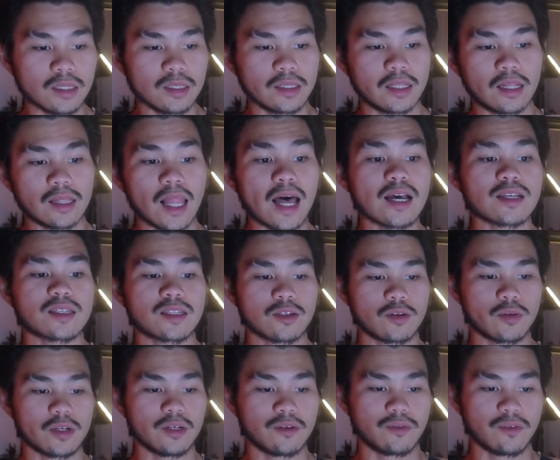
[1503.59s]
The last
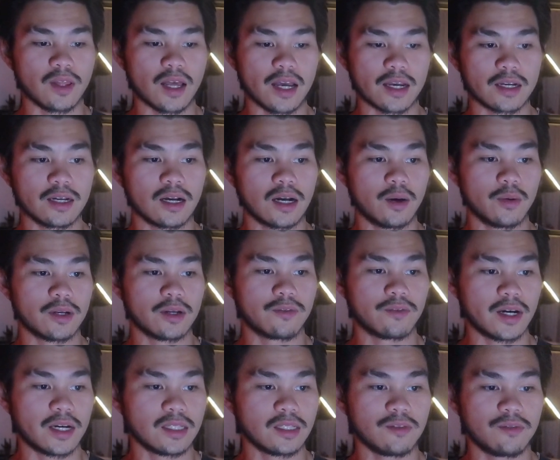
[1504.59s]
green flag, I want to
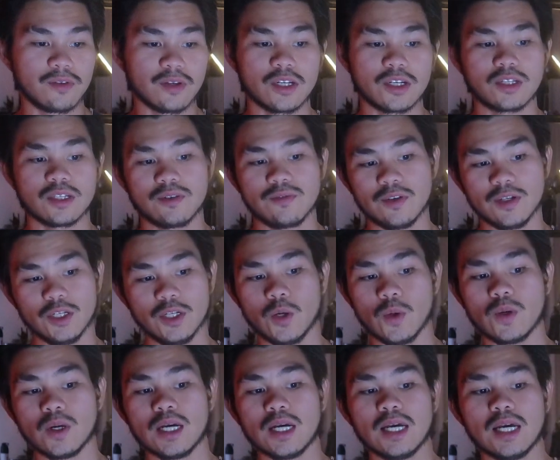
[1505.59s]
finally finish this
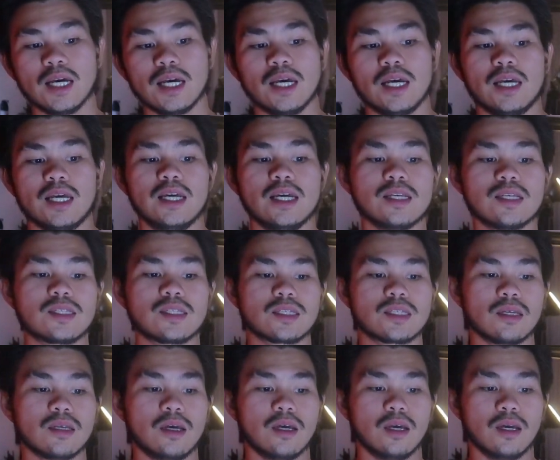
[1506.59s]
video,
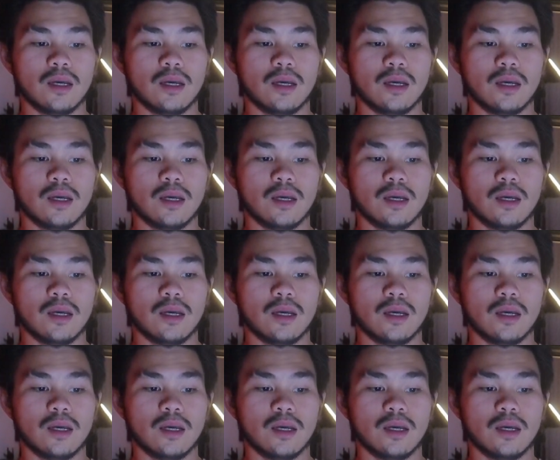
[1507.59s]
is,